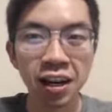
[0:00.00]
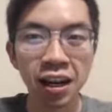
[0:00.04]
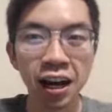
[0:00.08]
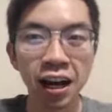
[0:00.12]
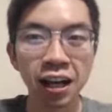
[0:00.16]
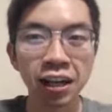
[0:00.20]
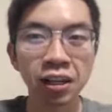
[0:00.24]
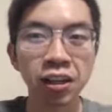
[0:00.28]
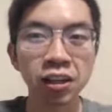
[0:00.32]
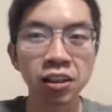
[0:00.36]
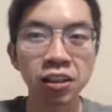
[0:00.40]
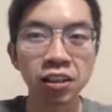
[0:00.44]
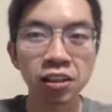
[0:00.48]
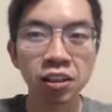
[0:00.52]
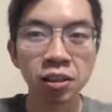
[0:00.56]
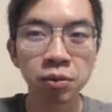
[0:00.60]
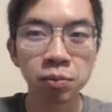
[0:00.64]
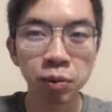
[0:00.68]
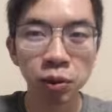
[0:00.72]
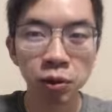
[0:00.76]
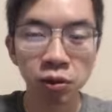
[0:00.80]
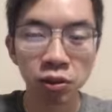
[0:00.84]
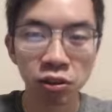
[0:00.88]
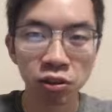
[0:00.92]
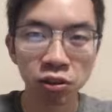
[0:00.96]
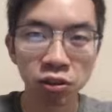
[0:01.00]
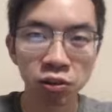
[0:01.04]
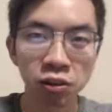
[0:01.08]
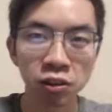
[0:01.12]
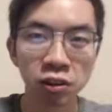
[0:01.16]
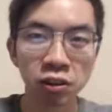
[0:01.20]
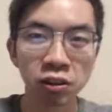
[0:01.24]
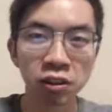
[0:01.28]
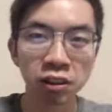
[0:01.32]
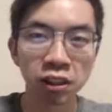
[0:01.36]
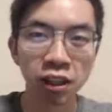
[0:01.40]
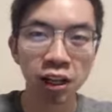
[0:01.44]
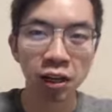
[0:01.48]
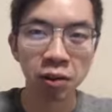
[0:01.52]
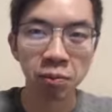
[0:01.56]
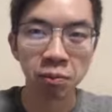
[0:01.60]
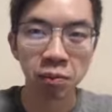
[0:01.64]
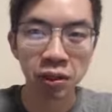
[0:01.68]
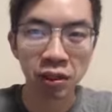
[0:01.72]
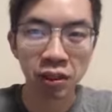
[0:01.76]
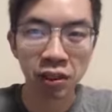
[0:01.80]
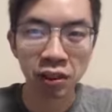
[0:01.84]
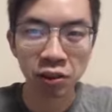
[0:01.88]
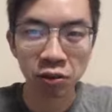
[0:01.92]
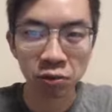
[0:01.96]
I call it the bonus Zoo Hill climb
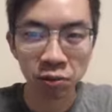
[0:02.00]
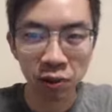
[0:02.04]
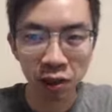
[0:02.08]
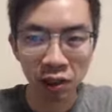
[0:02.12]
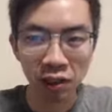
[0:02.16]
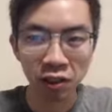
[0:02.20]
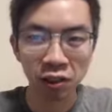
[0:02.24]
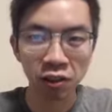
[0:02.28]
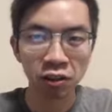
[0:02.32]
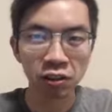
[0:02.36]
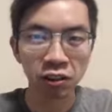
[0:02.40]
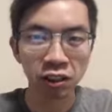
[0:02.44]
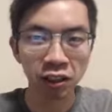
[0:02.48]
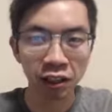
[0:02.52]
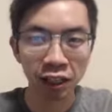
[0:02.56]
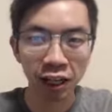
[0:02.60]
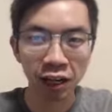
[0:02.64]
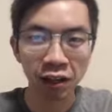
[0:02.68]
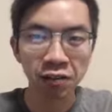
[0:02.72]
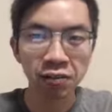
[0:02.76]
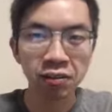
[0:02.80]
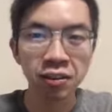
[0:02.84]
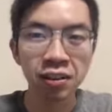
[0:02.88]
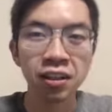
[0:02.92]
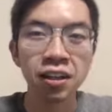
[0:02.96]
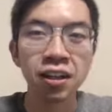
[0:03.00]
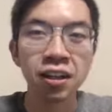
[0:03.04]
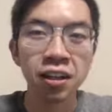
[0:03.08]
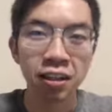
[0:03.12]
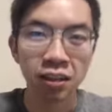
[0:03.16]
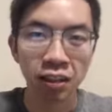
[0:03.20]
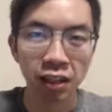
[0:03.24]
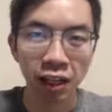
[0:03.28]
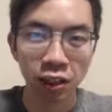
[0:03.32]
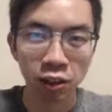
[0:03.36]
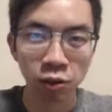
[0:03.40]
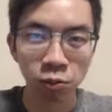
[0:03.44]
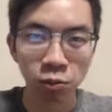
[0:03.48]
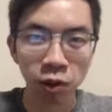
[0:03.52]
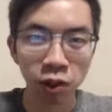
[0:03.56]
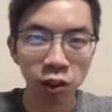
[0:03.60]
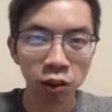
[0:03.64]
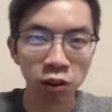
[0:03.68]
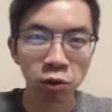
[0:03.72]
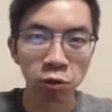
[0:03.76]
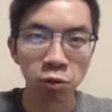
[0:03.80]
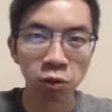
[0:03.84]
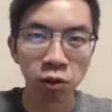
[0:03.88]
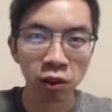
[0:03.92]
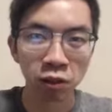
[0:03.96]
because right here on the left, that's where
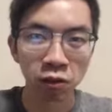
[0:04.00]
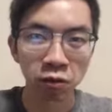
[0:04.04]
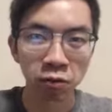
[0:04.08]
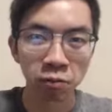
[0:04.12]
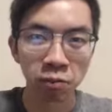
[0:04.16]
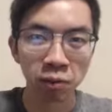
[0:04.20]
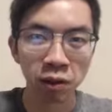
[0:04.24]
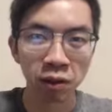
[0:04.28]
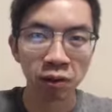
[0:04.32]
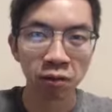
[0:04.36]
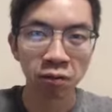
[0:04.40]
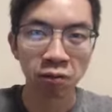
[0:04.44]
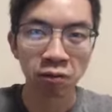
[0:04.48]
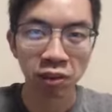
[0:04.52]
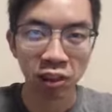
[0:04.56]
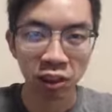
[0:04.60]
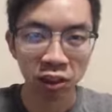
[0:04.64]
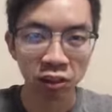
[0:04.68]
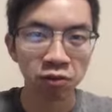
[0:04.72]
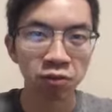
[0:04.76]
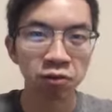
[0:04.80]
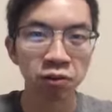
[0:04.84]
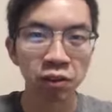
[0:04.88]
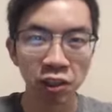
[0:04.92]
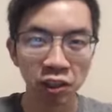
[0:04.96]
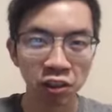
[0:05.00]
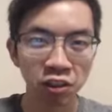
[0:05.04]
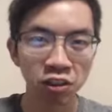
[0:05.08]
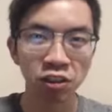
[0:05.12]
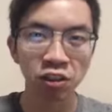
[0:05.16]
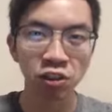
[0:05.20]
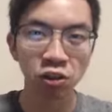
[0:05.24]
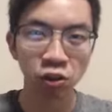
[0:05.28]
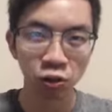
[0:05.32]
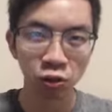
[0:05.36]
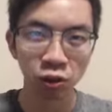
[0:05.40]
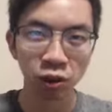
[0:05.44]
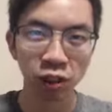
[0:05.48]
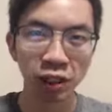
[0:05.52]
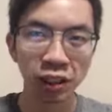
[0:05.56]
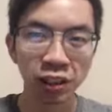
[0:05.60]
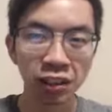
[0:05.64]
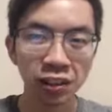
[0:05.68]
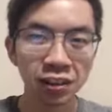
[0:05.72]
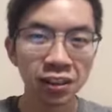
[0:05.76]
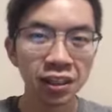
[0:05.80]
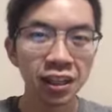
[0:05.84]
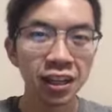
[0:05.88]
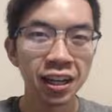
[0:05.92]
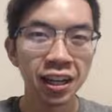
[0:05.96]
you would have been just finished the Zoo
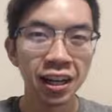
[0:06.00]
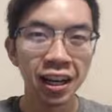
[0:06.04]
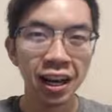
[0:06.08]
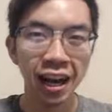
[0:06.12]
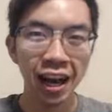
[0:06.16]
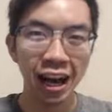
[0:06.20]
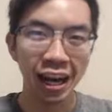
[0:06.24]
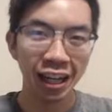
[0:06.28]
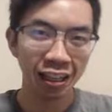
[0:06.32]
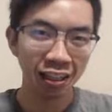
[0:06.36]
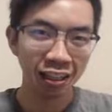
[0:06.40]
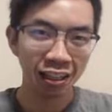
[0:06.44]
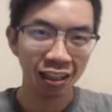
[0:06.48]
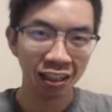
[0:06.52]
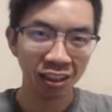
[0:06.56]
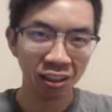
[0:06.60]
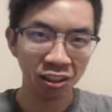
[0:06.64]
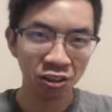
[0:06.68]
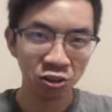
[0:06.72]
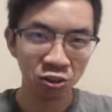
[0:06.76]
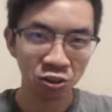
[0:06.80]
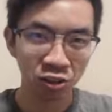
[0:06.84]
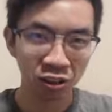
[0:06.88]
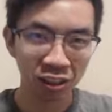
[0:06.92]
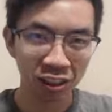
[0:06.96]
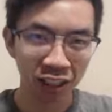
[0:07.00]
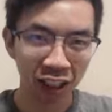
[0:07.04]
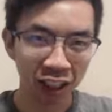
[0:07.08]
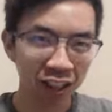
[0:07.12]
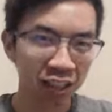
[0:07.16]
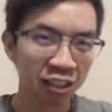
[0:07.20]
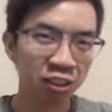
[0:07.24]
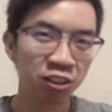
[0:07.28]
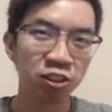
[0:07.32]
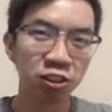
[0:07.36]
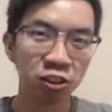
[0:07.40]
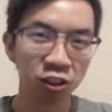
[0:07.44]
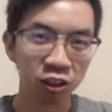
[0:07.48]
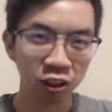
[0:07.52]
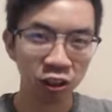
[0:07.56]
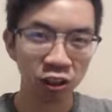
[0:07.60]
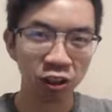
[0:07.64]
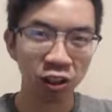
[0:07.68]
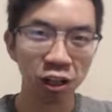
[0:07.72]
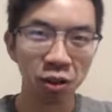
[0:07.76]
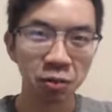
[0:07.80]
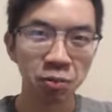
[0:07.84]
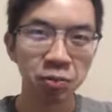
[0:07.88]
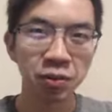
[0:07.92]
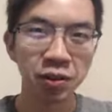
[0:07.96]
Hill and then you suddenly
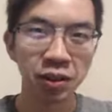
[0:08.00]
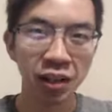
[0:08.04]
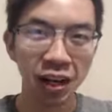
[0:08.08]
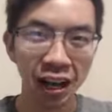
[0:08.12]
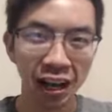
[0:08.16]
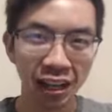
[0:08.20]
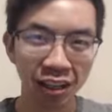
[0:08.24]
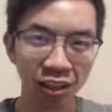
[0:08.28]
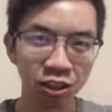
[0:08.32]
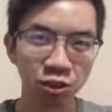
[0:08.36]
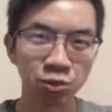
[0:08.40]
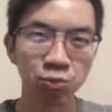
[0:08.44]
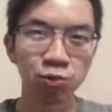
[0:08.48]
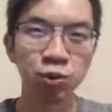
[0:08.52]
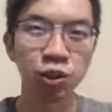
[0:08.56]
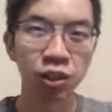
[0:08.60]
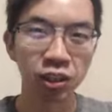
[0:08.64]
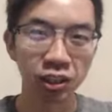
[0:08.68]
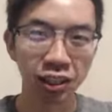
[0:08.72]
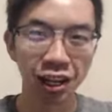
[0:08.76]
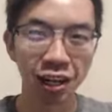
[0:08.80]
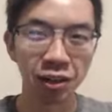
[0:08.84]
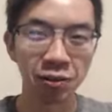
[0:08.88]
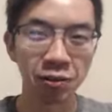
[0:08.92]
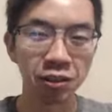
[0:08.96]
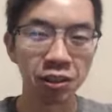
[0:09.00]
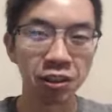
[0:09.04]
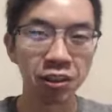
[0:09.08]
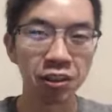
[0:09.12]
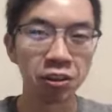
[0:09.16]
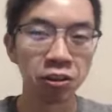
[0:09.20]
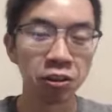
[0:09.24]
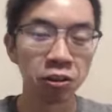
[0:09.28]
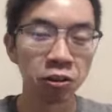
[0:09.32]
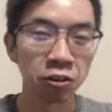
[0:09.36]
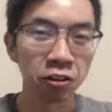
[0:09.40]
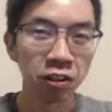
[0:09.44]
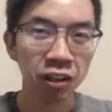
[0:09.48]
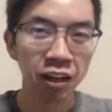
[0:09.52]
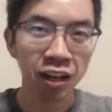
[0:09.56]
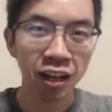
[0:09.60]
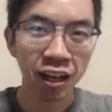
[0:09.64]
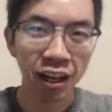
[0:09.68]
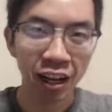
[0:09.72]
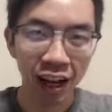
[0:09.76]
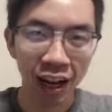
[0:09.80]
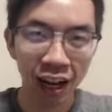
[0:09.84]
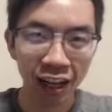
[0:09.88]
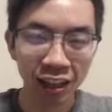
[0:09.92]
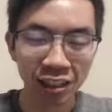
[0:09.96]
turn up and there's more climbing to do,
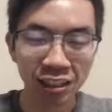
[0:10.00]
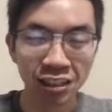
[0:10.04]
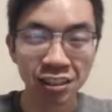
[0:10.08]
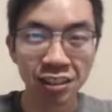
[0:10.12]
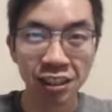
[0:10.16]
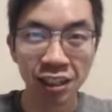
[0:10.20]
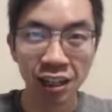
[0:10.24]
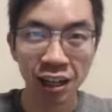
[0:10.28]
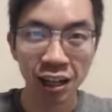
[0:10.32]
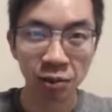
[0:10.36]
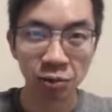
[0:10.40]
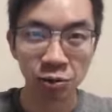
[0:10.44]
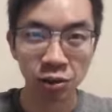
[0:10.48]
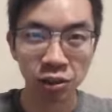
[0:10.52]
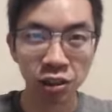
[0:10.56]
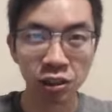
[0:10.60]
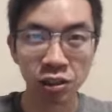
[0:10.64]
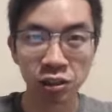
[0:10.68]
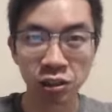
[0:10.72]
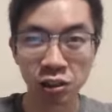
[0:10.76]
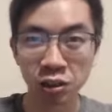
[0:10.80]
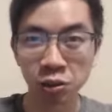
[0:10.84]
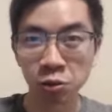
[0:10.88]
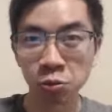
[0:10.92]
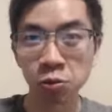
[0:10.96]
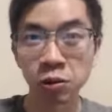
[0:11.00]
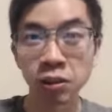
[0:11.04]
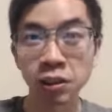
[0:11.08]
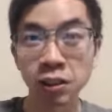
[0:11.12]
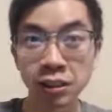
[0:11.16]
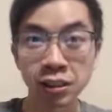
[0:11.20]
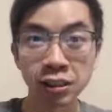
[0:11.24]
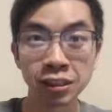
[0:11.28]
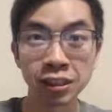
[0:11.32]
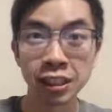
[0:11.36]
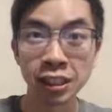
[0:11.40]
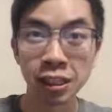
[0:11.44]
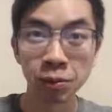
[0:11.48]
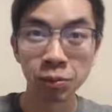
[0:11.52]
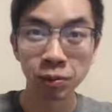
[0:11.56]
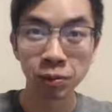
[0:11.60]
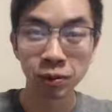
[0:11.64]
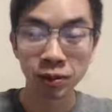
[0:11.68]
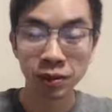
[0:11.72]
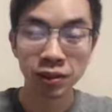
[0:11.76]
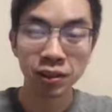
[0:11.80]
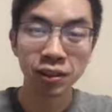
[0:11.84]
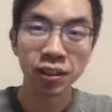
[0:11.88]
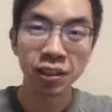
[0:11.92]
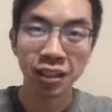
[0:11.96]
and this climb starts really steep.
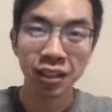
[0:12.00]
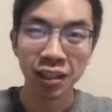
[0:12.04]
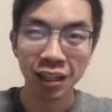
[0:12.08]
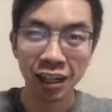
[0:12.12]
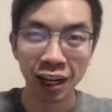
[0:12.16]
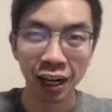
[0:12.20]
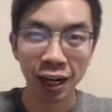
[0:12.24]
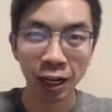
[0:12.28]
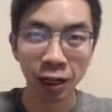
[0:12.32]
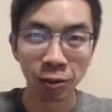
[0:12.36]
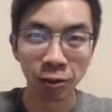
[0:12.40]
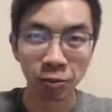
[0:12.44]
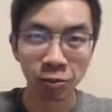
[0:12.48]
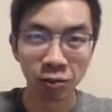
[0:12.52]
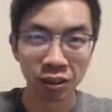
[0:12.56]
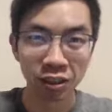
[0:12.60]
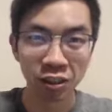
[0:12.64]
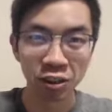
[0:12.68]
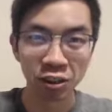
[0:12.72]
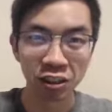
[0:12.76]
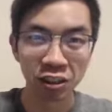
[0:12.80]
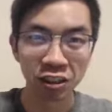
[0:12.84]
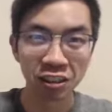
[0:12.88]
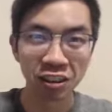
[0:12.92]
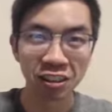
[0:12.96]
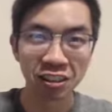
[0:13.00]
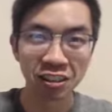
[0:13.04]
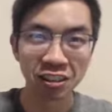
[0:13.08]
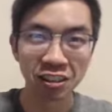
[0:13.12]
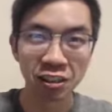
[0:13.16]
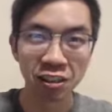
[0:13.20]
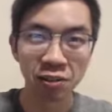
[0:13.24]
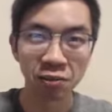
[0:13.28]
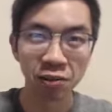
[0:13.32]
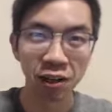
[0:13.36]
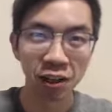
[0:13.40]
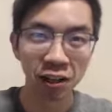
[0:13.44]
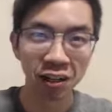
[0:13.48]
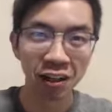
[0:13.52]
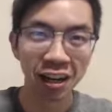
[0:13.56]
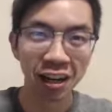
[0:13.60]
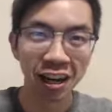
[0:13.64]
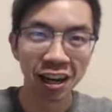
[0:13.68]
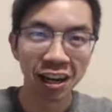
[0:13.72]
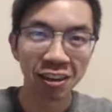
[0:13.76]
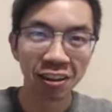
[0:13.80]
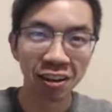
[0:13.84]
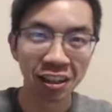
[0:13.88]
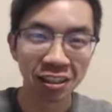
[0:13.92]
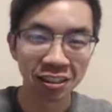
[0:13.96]
You're gonna see right
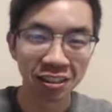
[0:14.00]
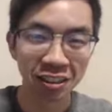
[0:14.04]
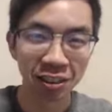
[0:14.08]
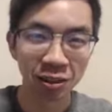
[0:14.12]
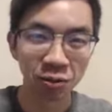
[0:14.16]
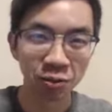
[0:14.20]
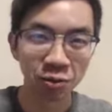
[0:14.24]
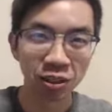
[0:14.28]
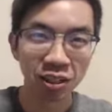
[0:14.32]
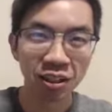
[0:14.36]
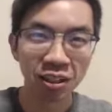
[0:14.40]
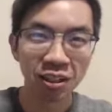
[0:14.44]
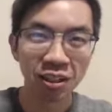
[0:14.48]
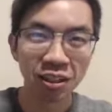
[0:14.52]
now as I'm